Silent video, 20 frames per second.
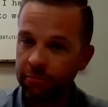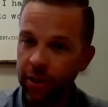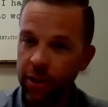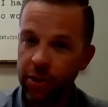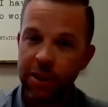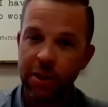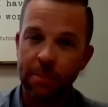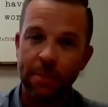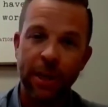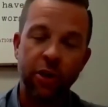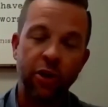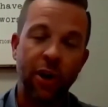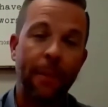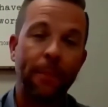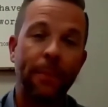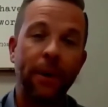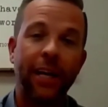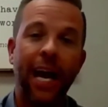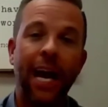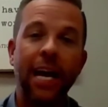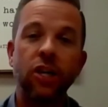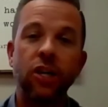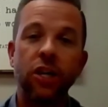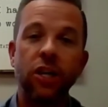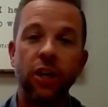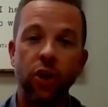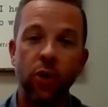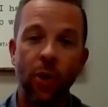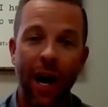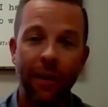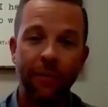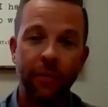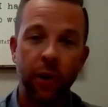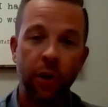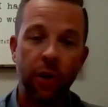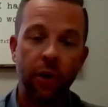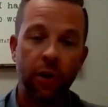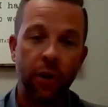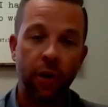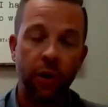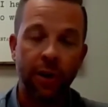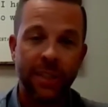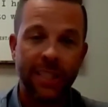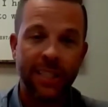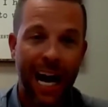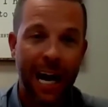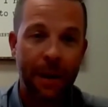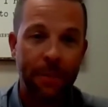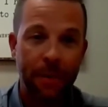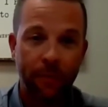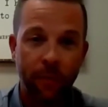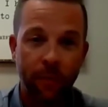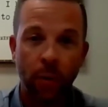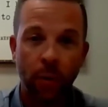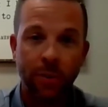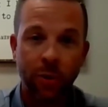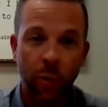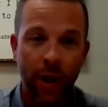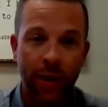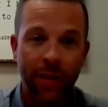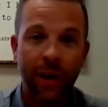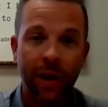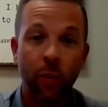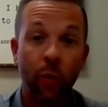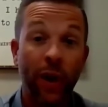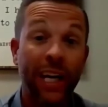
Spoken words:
You submit your application. You have your assignment forms with it.